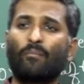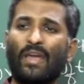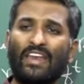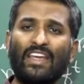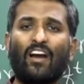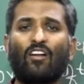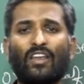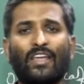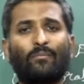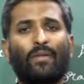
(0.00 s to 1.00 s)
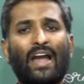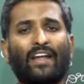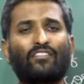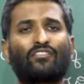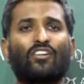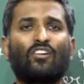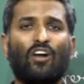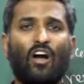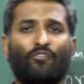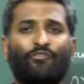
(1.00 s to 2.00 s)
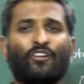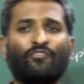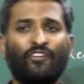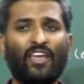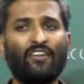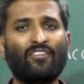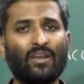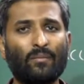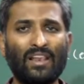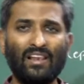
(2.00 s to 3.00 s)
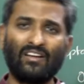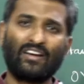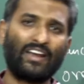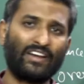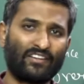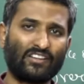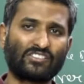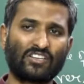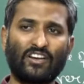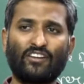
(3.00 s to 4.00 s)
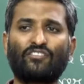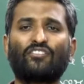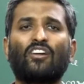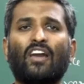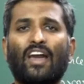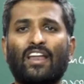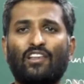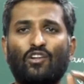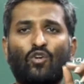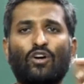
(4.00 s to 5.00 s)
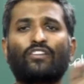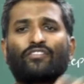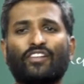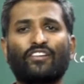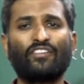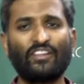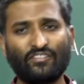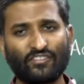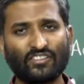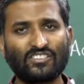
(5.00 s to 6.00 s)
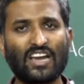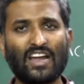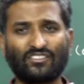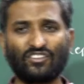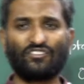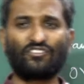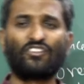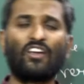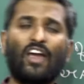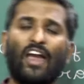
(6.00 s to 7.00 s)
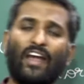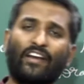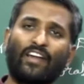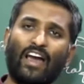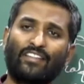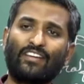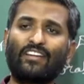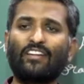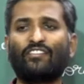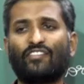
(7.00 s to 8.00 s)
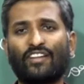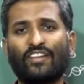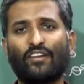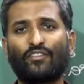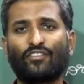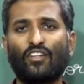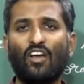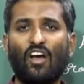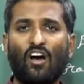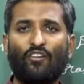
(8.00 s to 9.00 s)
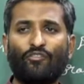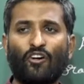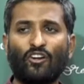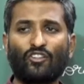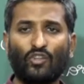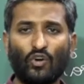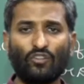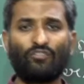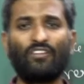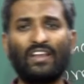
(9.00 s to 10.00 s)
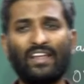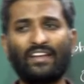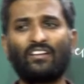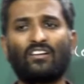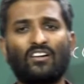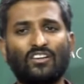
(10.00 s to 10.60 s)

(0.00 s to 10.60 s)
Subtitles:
many online banks offer favorable interest rates and lower service charges and other incentives for those willing